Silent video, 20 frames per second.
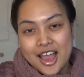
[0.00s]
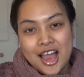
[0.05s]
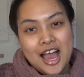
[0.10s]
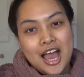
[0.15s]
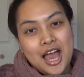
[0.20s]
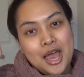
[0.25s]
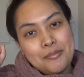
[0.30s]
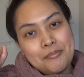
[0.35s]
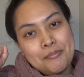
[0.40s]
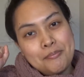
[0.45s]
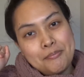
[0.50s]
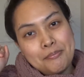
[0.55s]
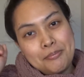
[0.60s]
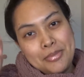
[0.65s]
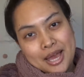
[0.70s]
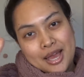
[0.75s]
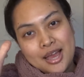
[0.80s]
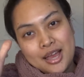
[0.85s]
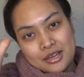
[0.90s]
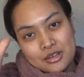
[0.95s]
I'm
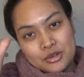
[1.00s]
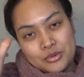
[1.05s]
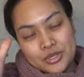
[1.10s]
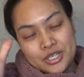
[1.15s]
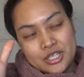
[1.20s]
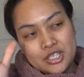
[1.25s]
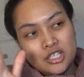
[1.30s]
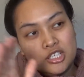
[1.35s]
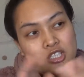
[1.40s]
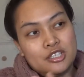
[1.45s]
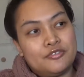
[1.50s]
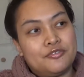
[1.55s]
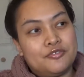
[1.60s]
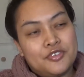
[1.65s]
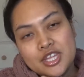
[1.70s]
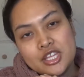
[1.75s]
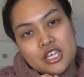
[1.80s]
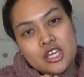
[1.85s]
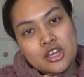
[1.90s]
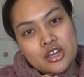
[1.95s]
back with another
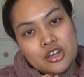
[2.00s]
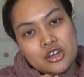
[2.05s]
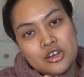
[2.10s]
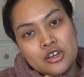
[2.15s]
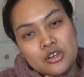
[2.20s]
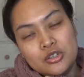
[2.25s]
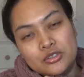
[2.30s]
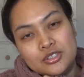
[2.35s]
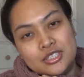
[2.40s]
video.